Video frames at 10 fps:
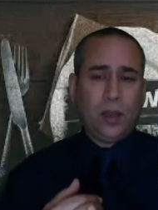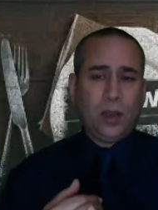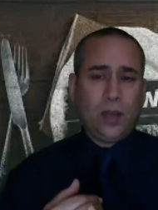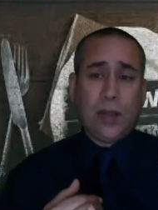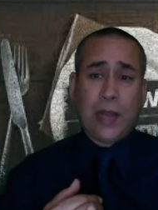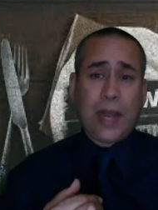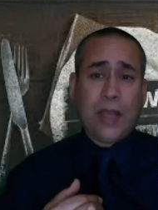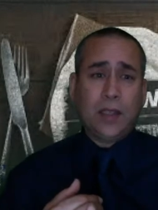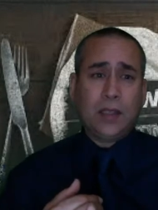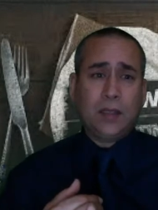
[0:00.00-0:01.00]
And the
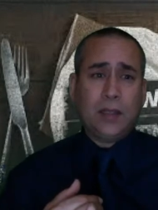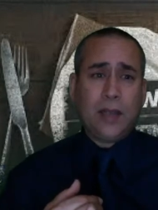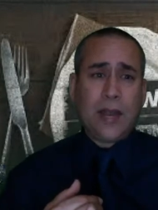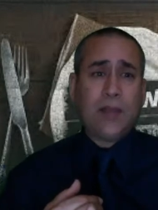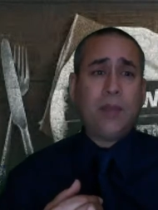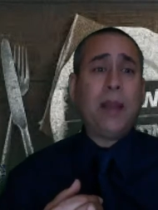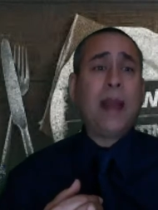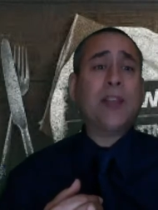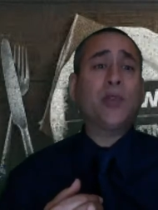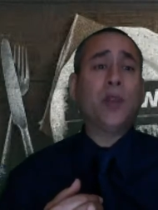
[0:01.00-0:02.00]
lions had the
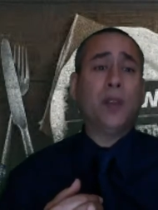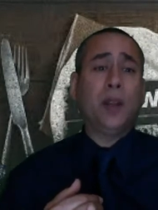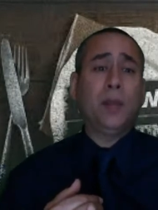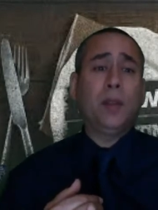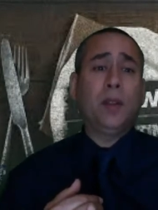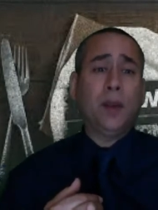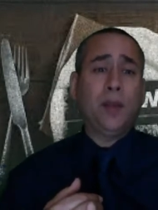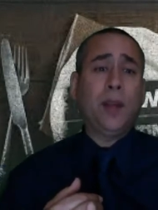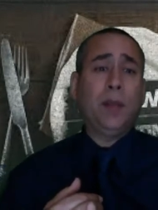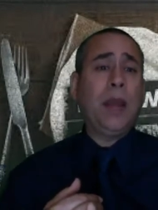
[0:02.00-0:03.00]
mastery of them
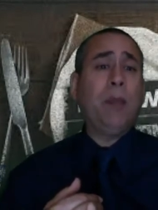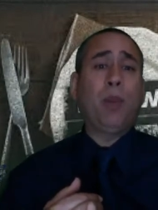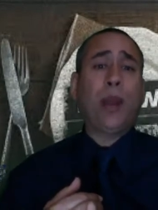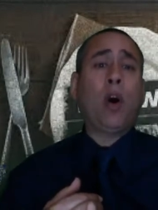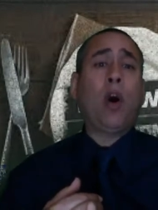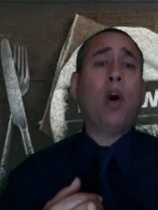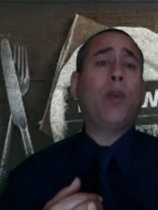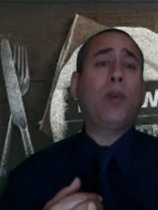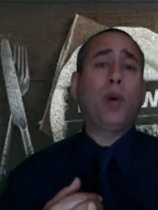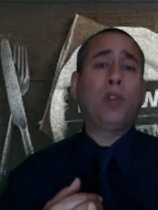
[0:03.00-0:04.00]
of them and break all
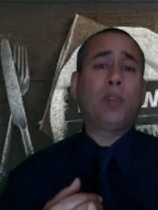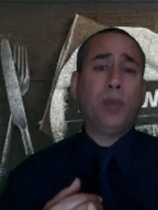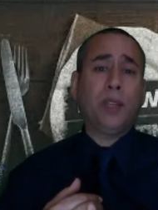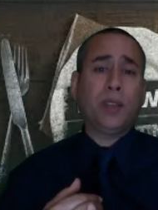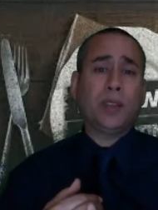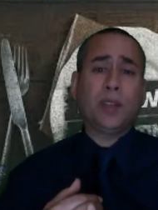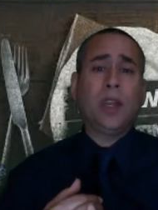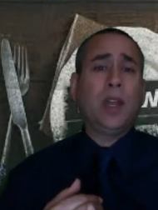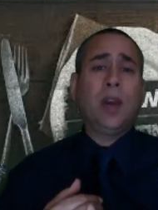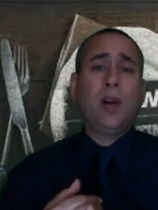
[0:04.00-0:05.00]
their bones in pieces,
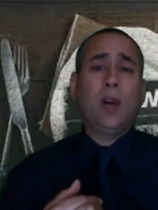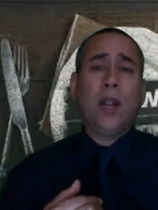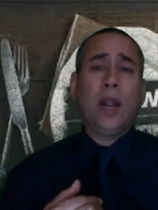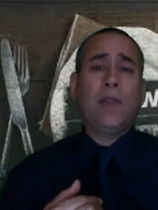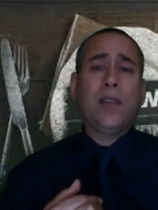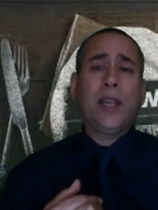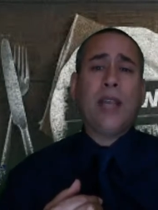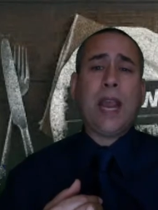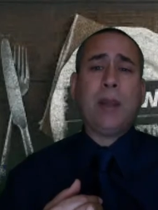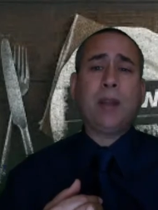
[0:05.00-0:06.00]
or ever they
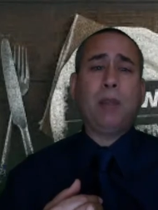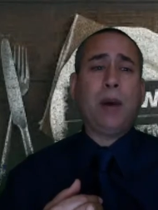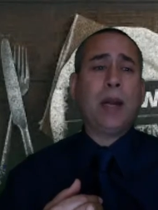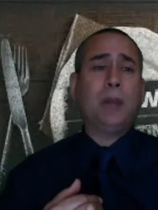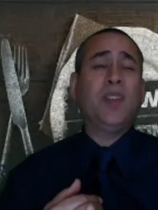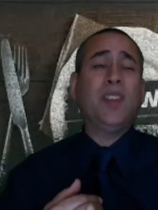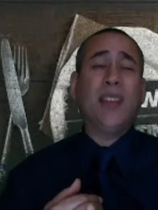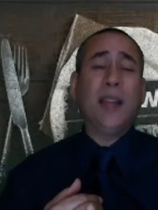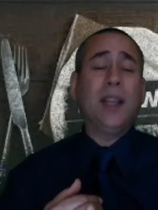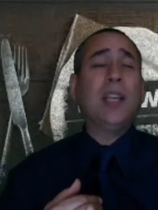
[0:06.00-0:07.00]
came at the bottom of the
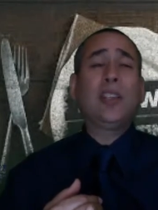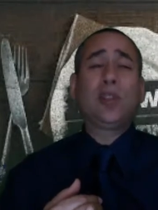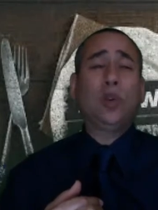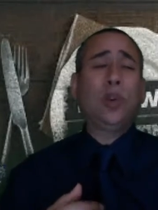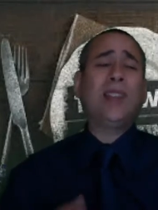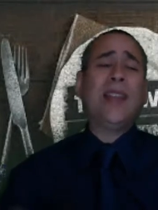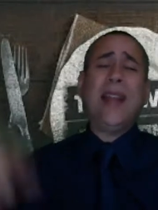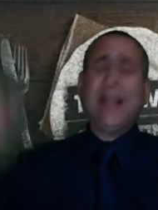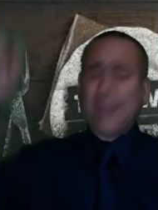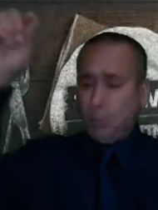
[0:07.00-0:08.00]
den. Soon as they
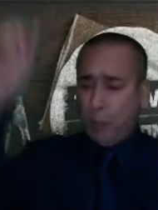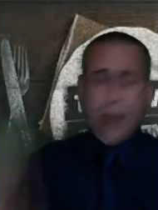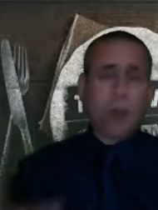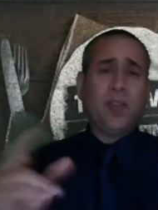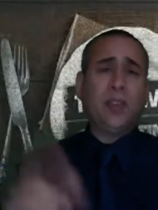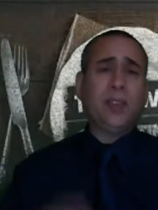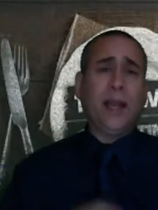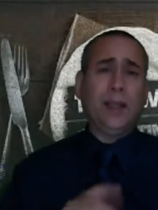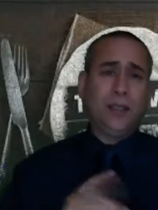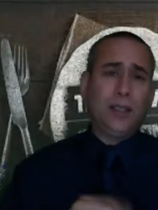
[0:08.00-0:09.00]
hit the bottom of the
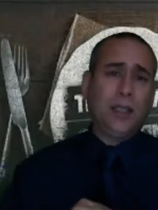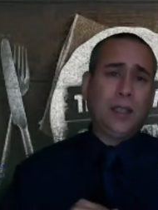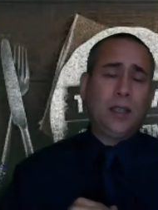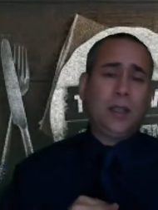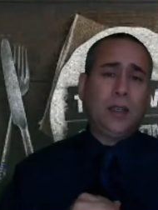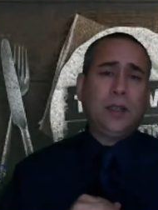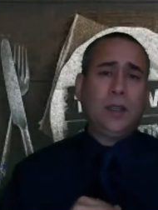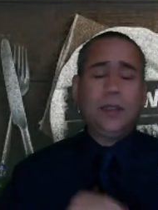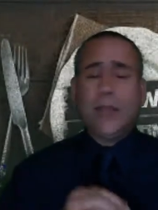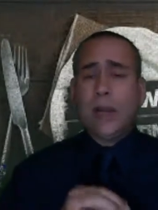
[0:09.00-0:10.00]
den,
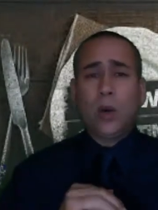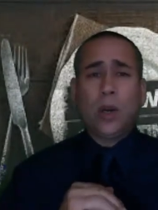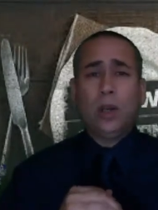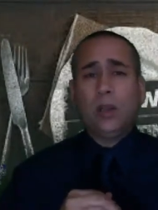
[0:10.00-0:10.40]
they were